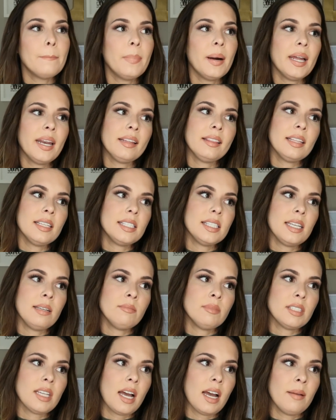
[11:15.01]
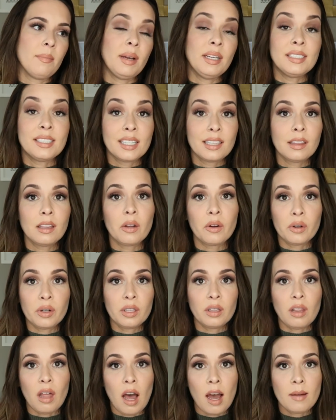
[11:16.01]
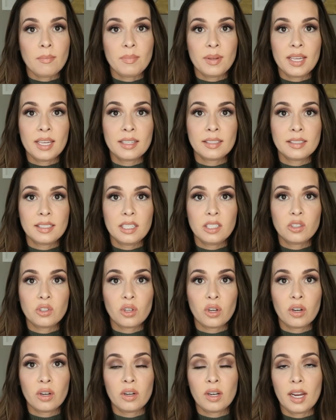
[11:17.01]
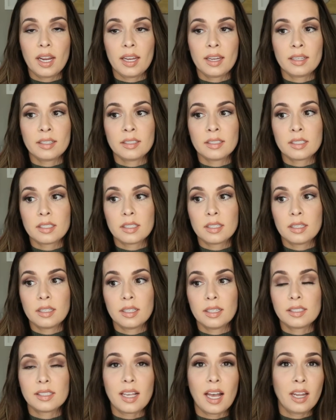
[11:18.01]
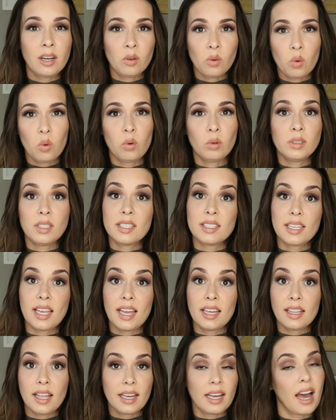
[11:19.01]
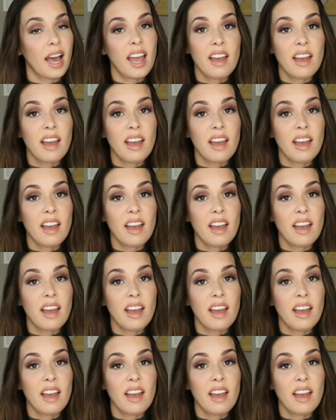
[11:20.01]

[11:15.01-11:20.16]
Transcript: But at the same time, I did learn a lot being a teacher and it's kind of cool to say like,